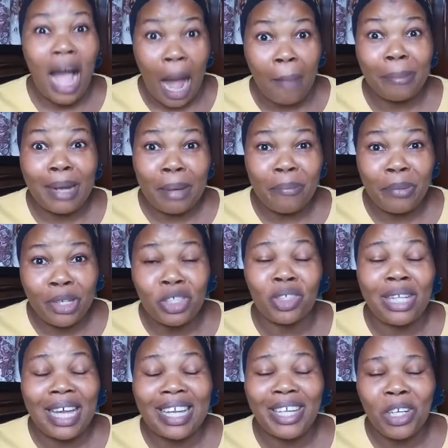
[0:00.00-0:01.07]
apply pressure
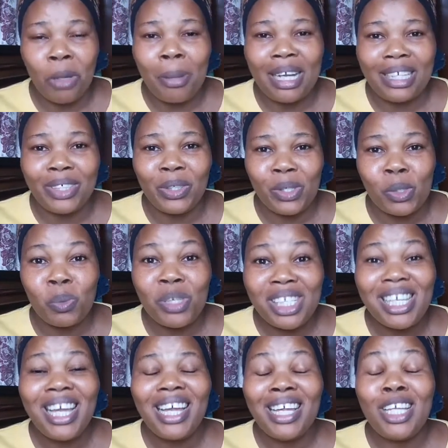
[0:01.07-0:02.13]
like he normally does, which
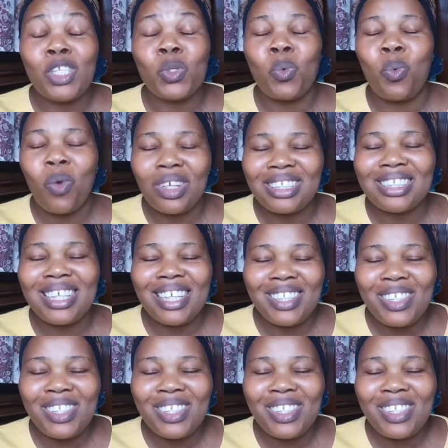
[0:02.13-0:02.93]
is what do,